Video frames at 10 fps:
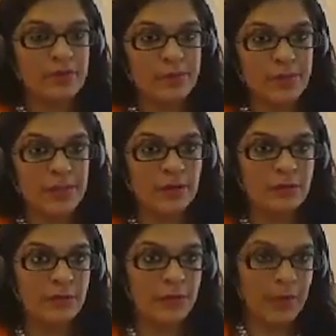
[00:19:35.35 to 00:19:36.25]
So you would need
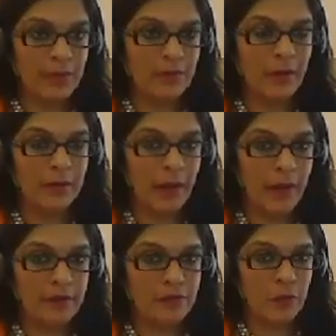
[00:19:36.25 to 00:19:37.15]
it for your entire
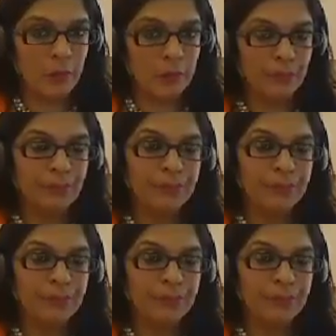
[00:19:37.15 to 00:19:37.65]
high school.